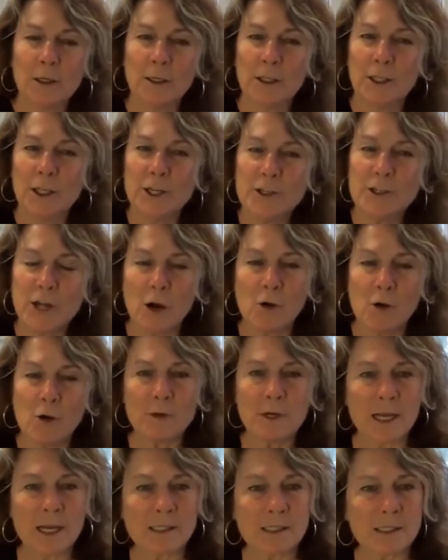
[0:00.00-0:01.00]
you
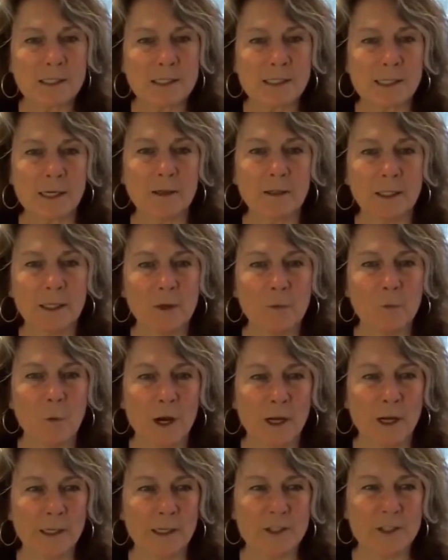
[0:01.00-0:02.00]
don't necessarily
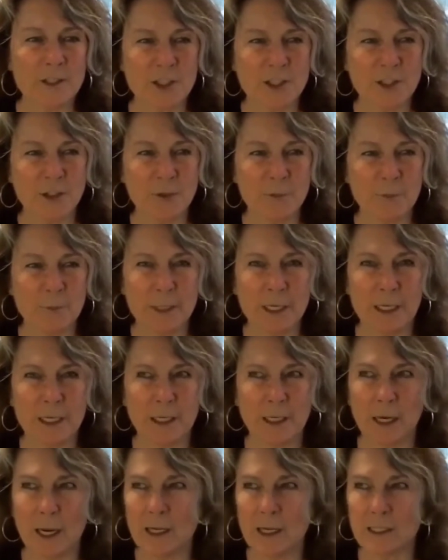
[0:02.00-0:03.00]
want it to
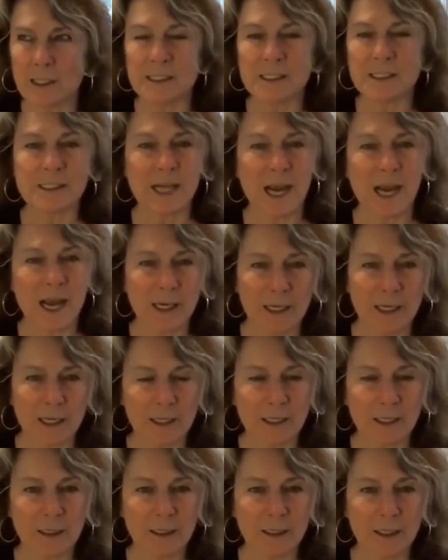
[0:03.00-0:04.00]
be as
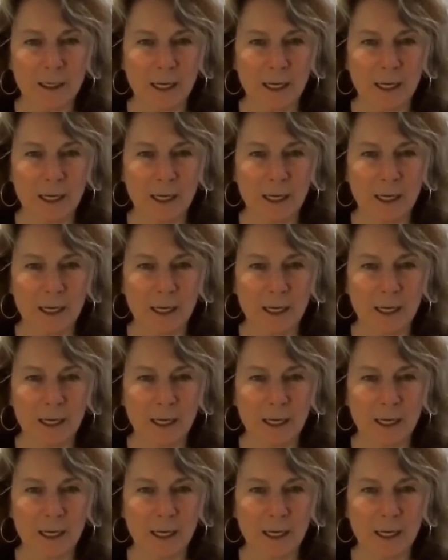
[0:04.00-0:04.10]
static